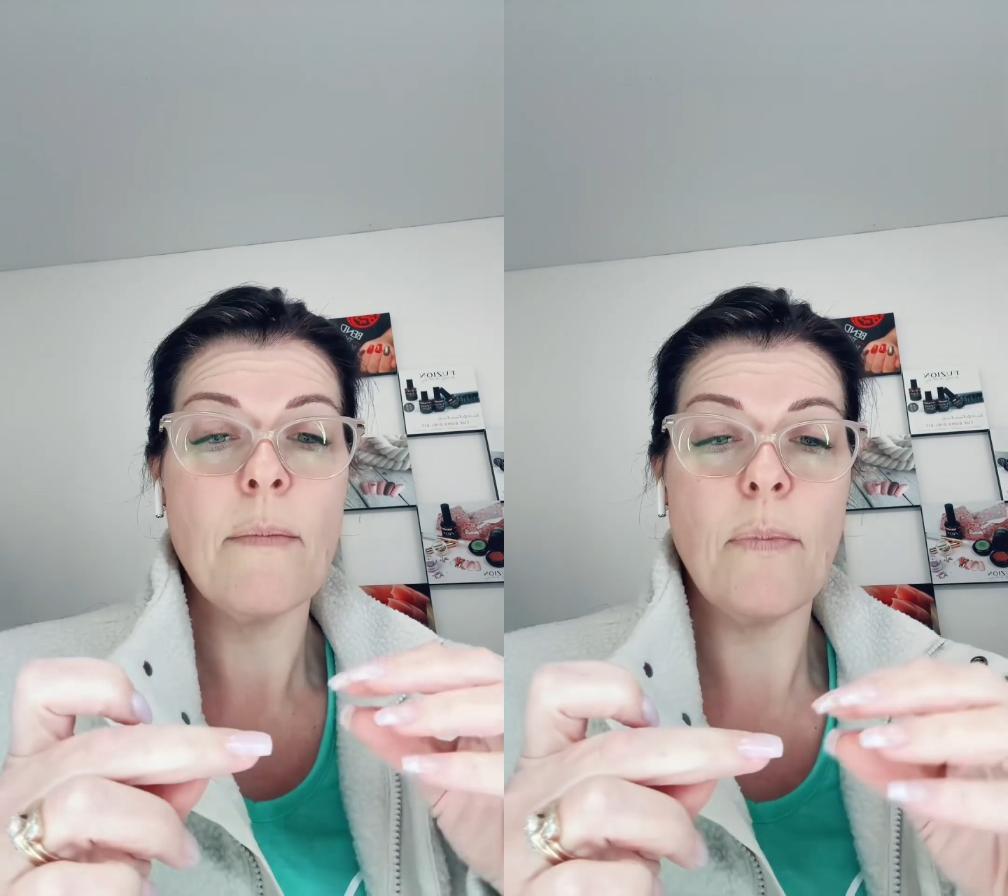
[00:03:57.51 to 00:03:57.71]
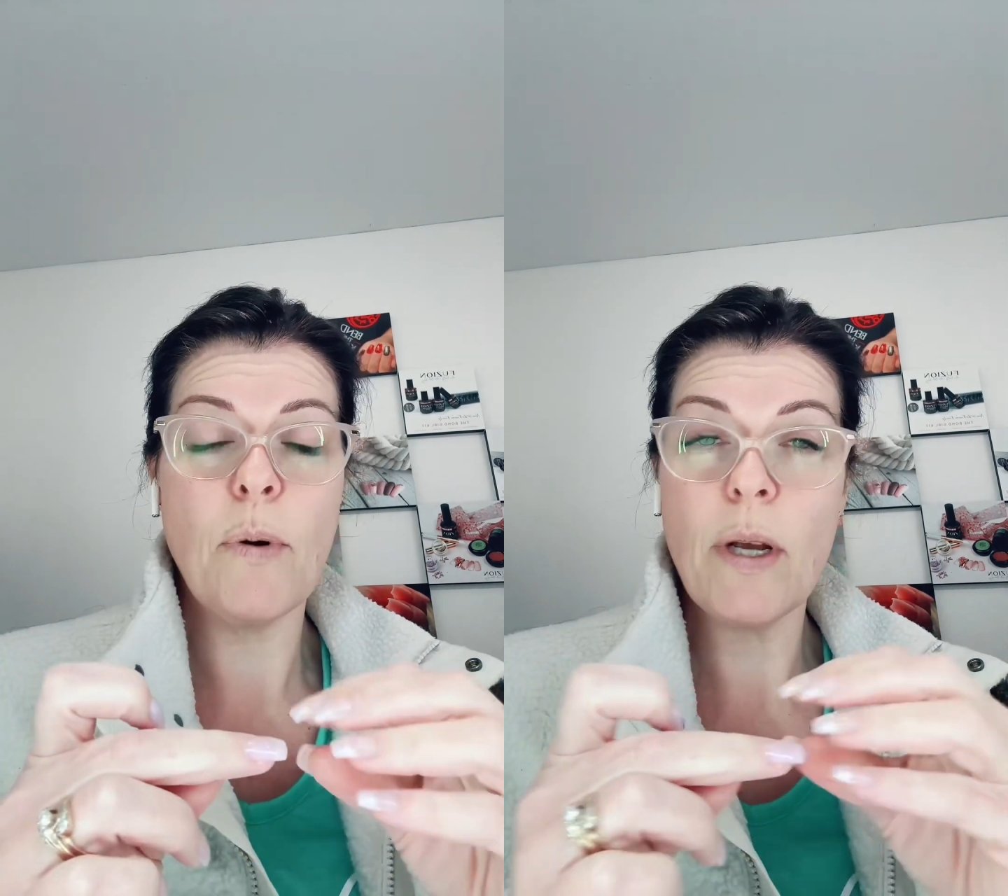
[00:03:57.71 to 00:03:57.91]

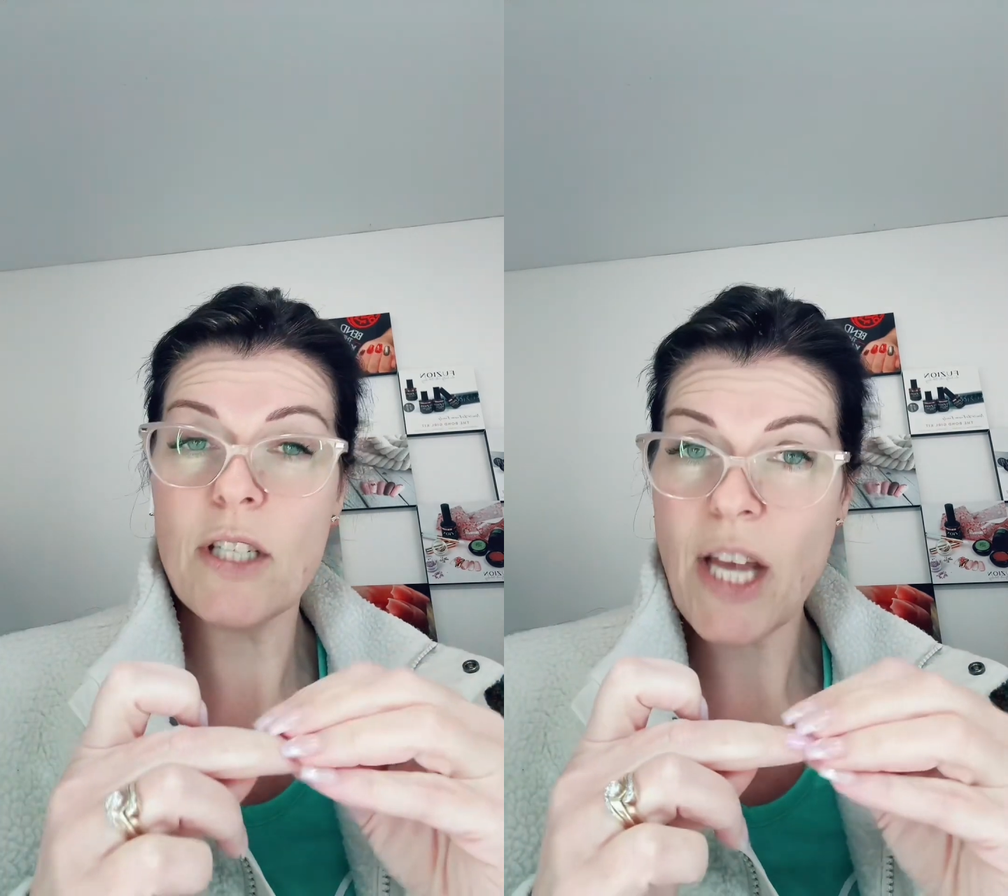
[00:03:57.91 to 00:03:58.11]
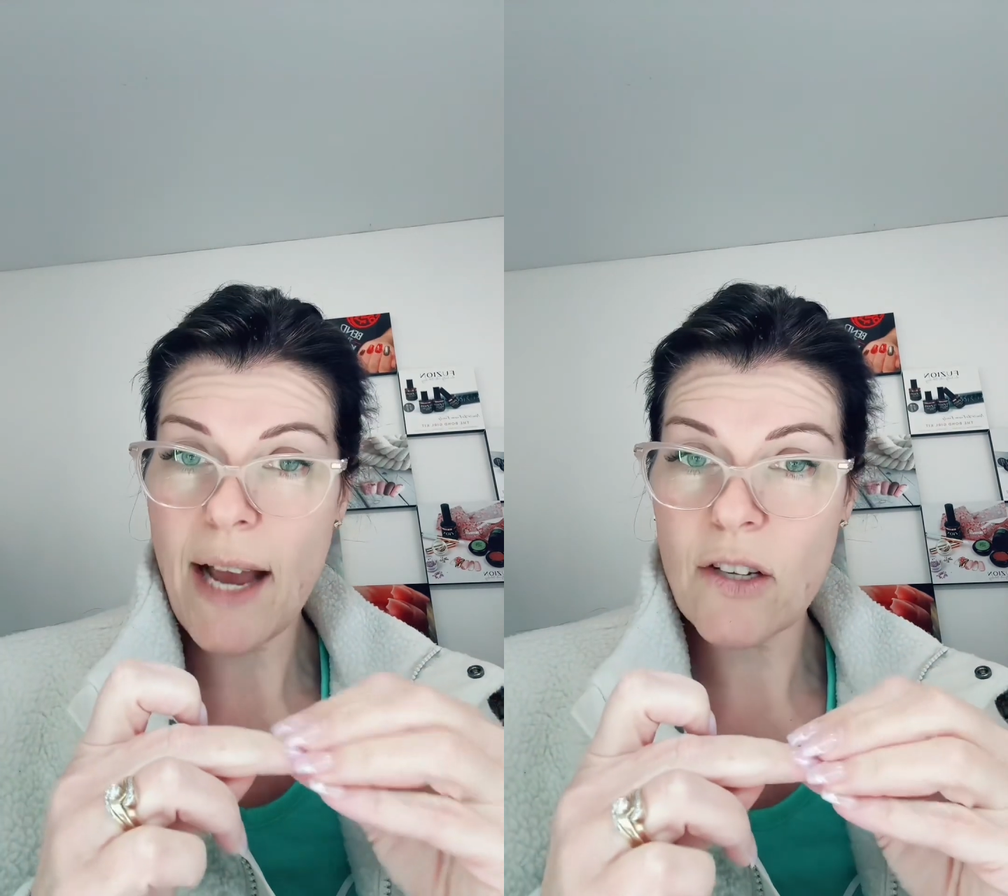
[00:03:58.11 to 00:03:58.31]
put
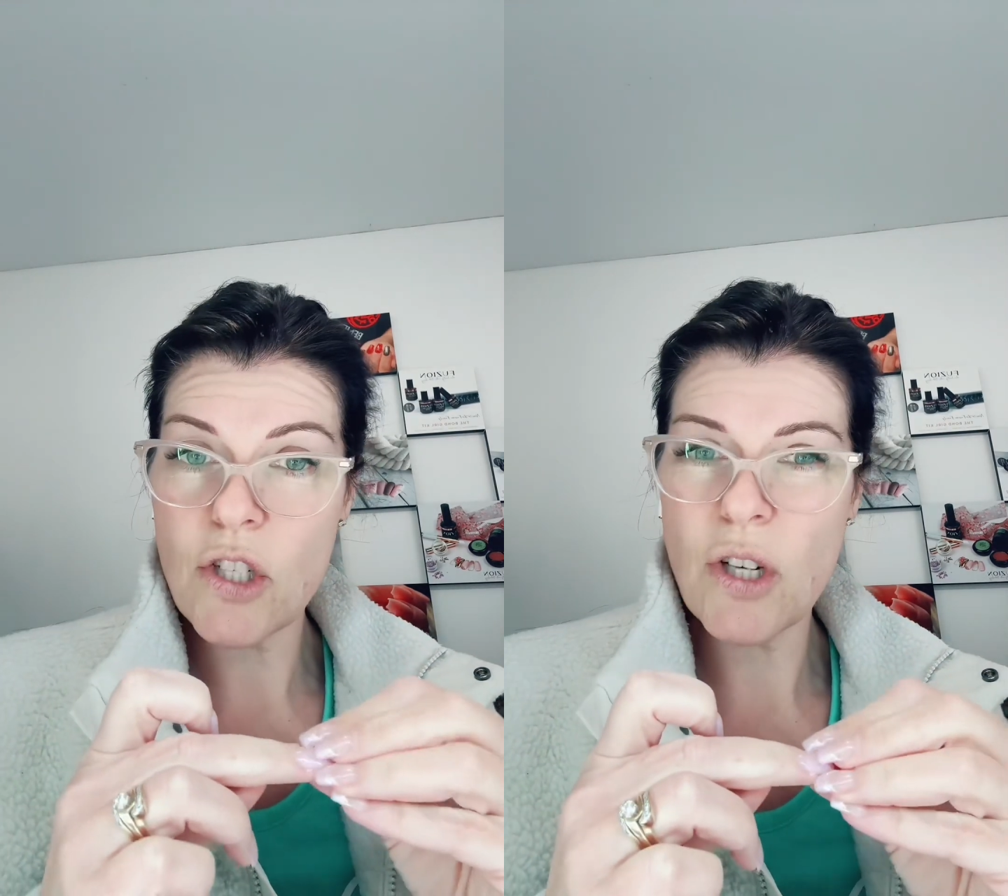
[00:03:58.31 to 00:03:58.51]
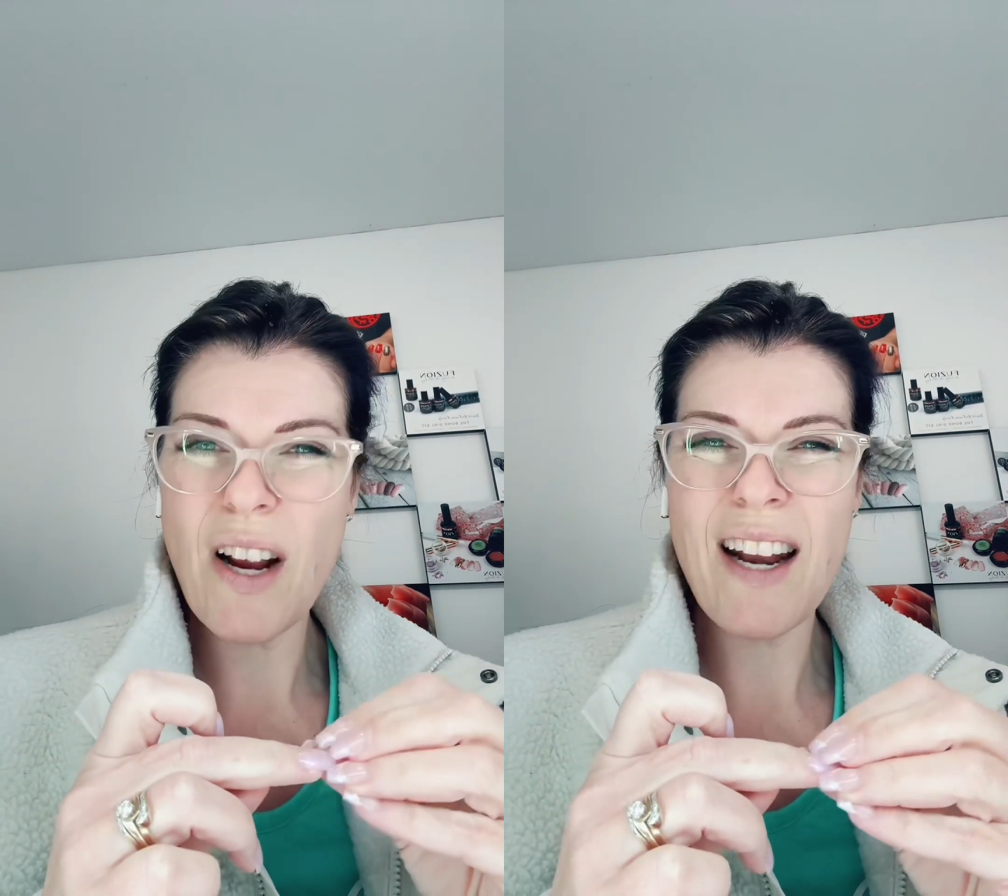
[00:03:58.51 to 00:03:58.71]

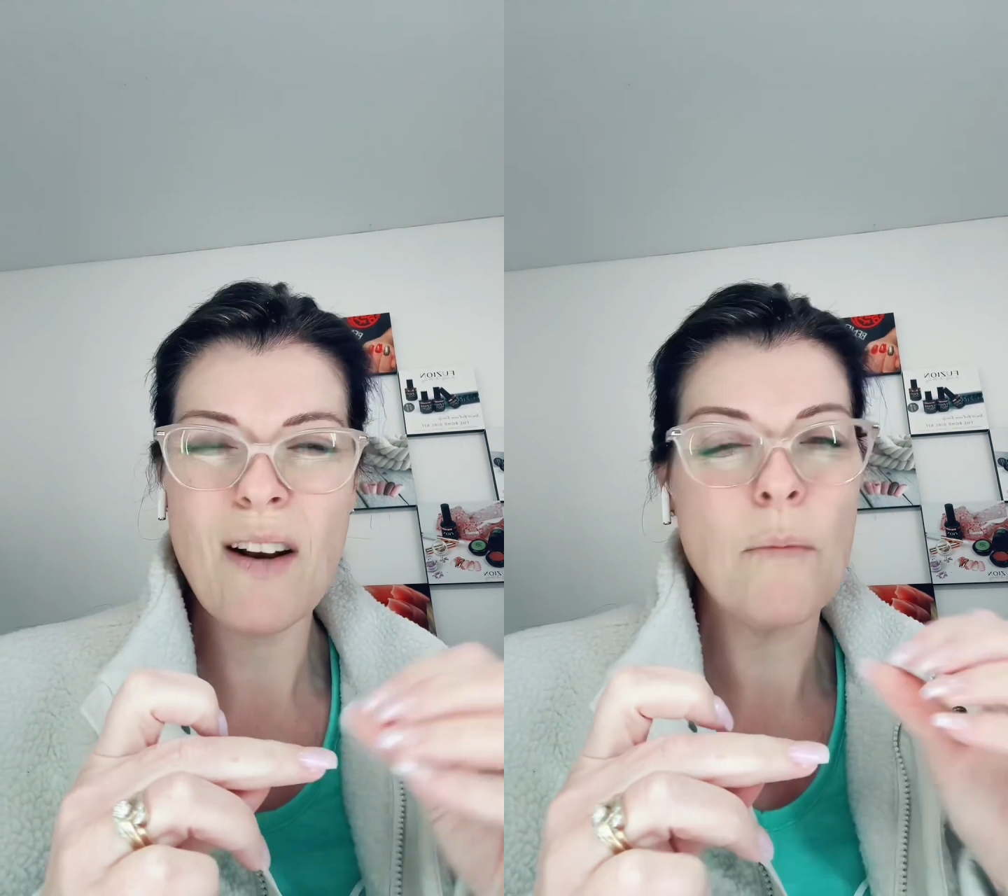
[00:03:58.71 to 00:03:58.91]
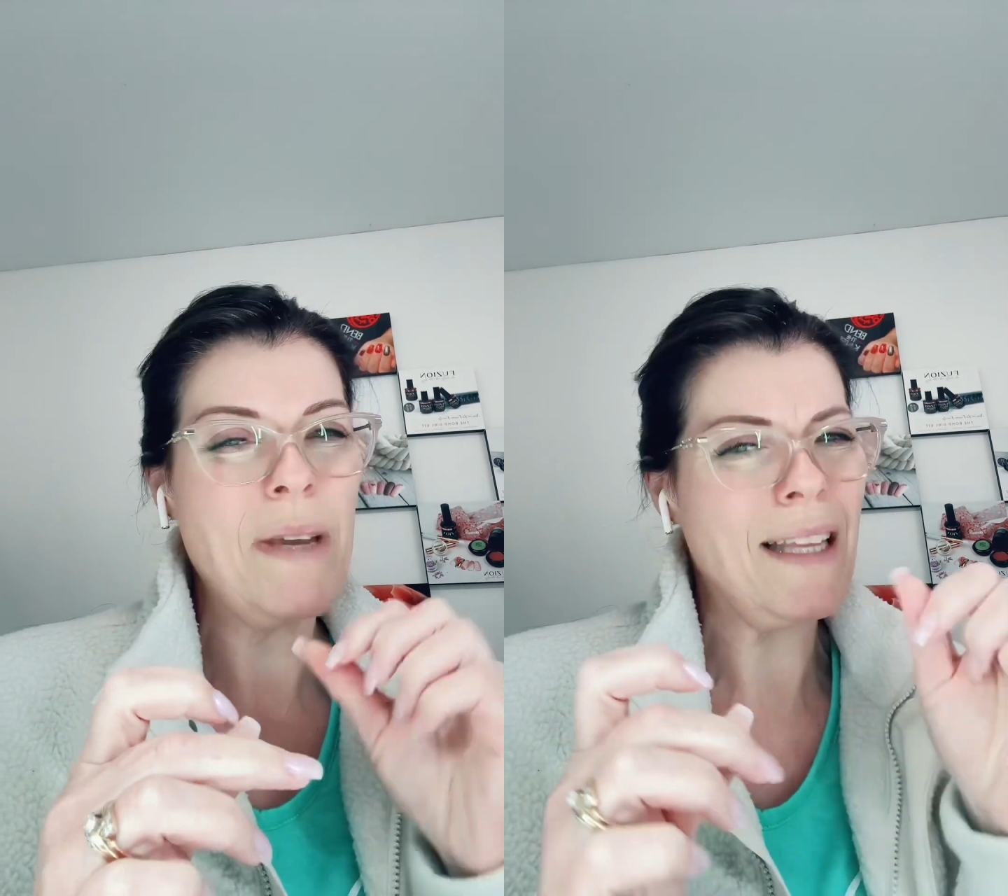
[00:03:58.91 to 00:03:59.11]
texture, and I don't mean